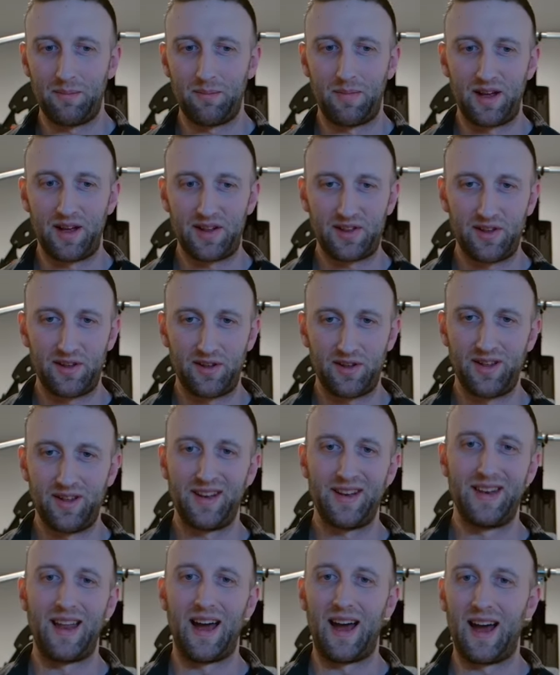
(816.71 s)

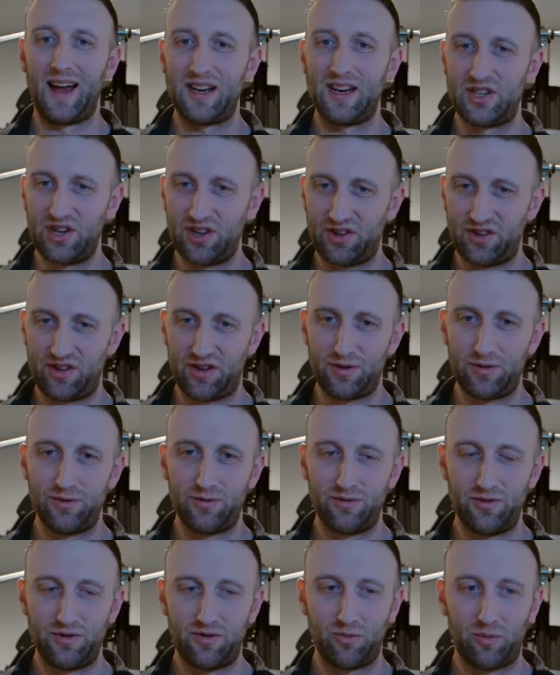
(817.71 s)
muscle, not just to
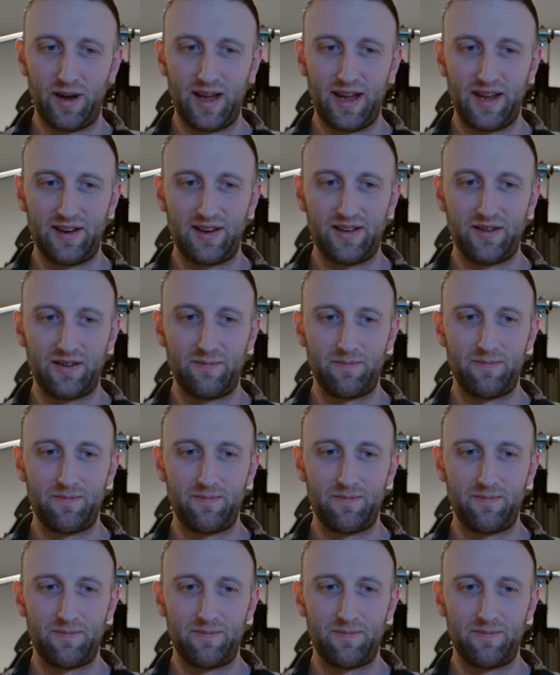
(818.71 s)
lose weight.